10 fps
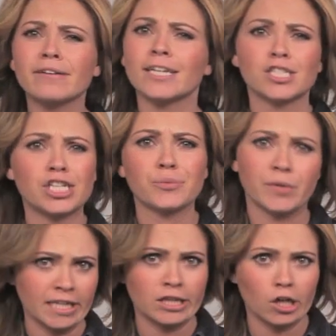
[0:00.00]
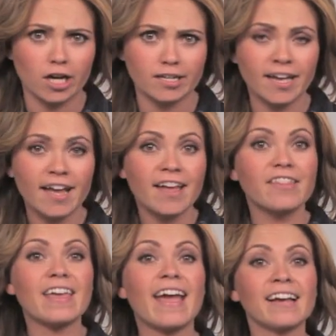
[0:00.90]
can she really look?
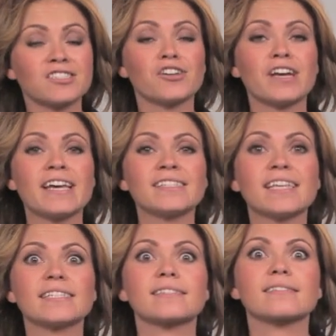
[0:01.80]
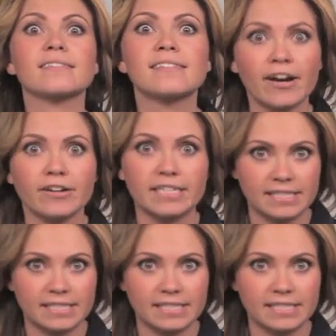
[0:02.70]
The answer is scary